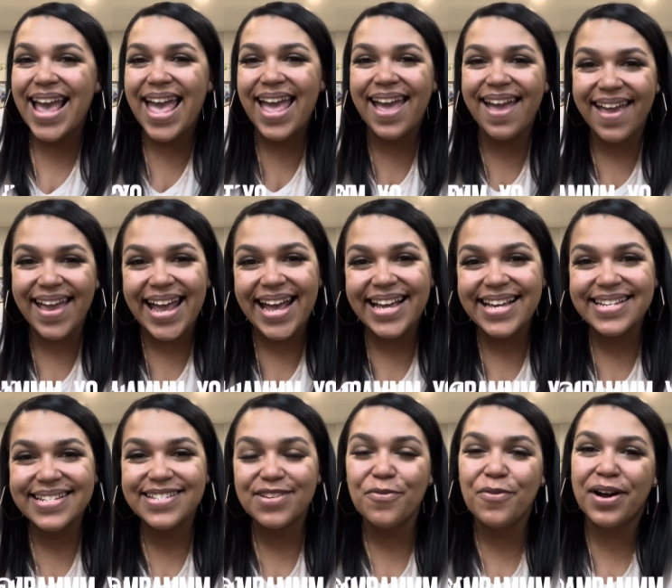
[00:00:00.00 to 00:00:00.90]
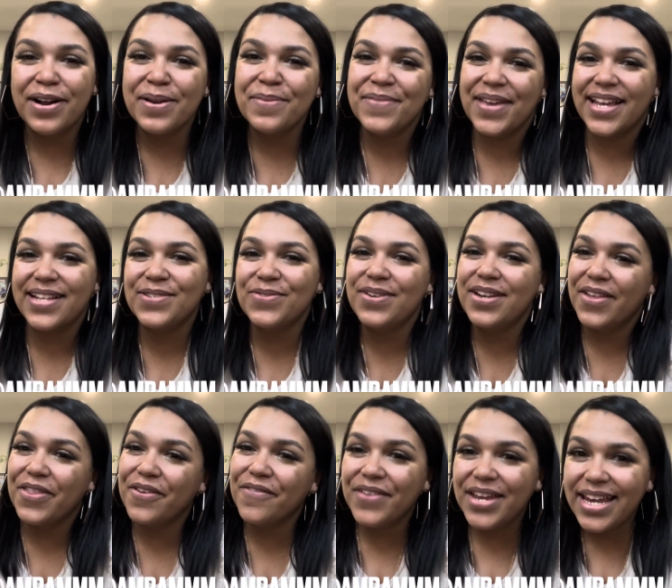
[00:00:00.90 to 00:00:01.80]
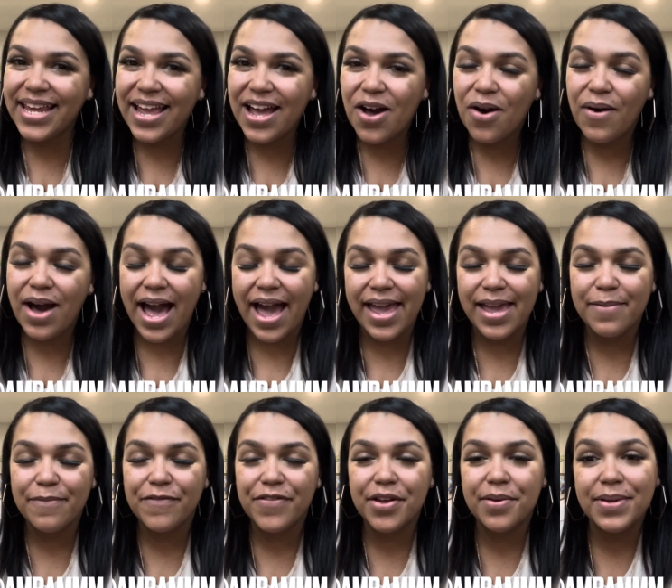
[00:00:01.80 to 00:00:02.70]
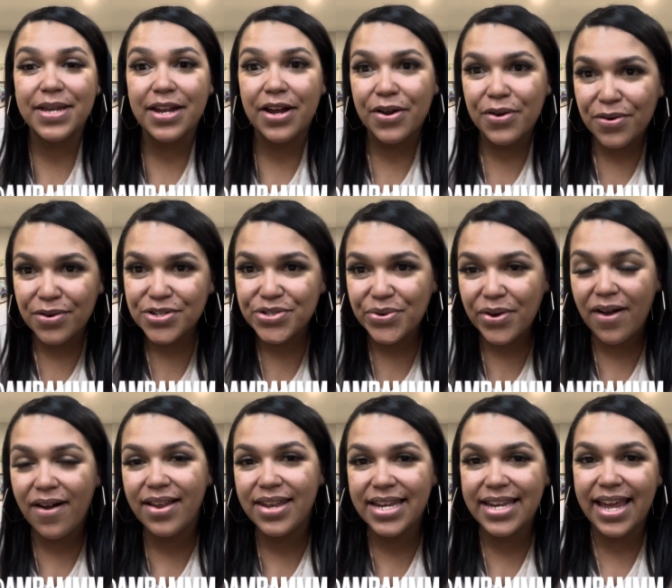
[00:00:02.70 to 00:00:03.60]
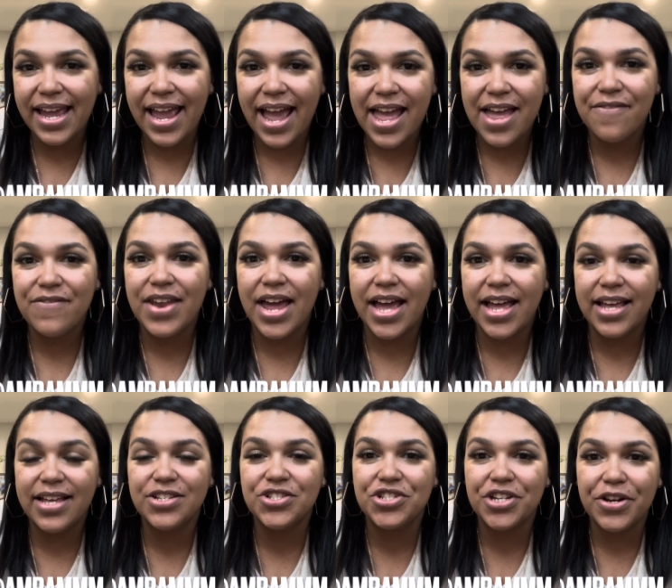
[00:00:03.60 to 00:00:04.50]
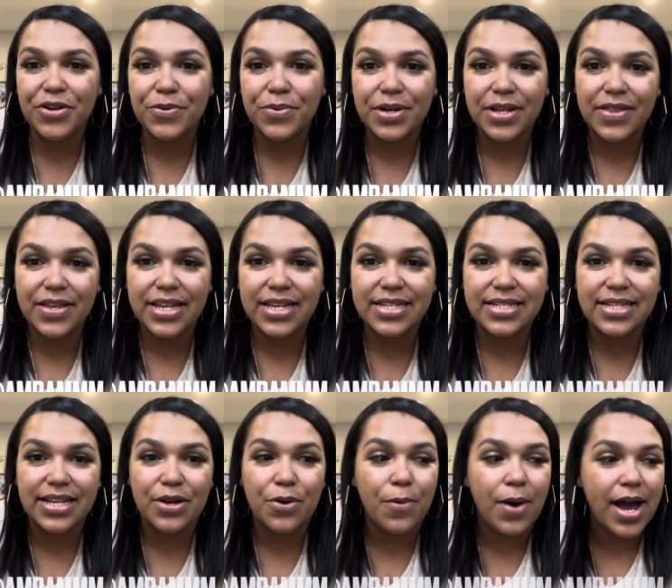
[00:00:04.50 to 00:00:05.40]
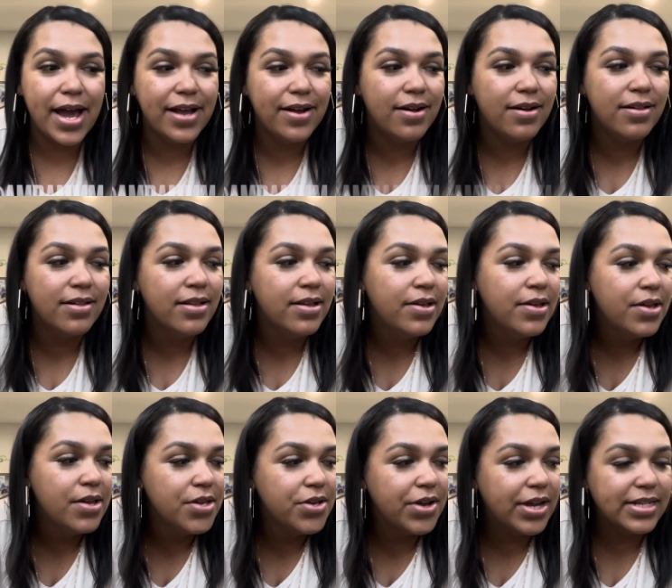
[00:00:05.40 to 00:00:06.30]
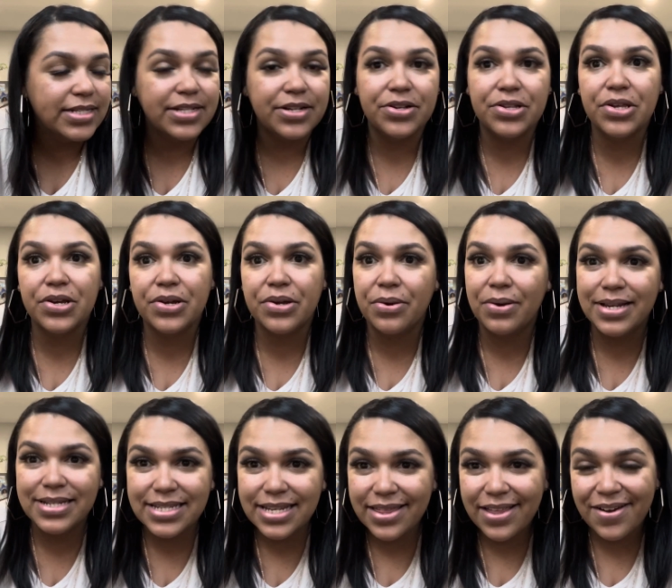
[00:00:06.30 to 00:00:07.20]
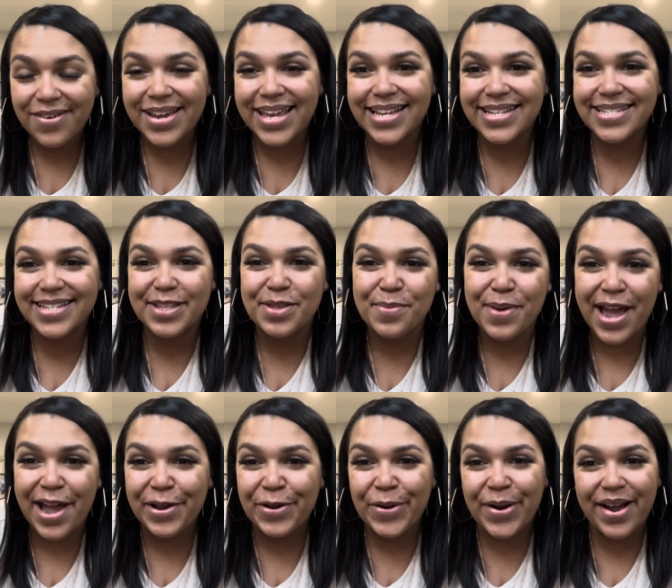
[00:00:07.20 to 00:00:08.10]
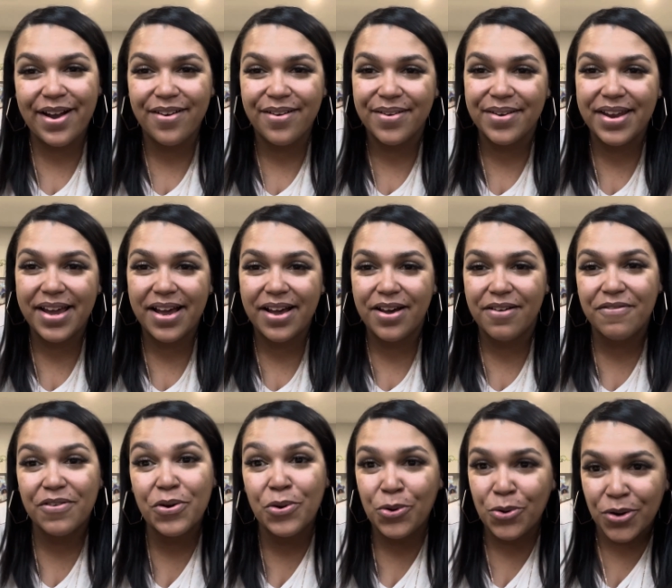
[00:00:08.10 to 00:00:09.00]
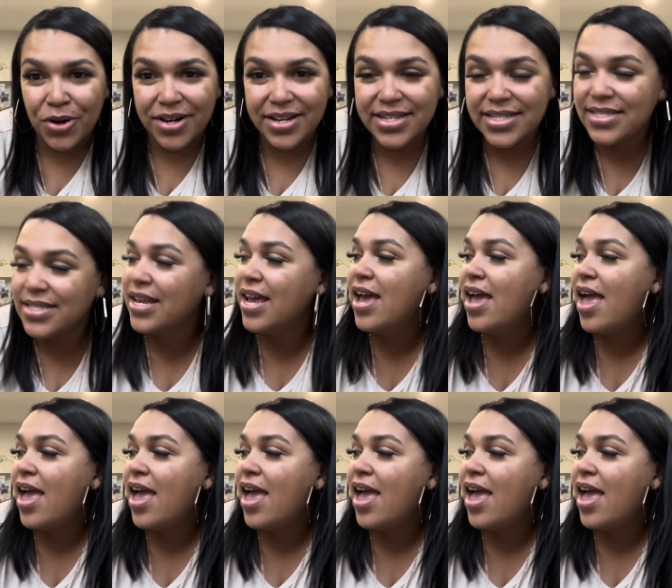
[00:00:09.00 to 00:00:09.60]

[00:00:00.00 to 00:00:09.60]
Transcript: Hey guys, welcome back to another video. I am filming a grocery haul today. I have not shared one of these in a while. You guys hear the crazy loud kids in the background, of course.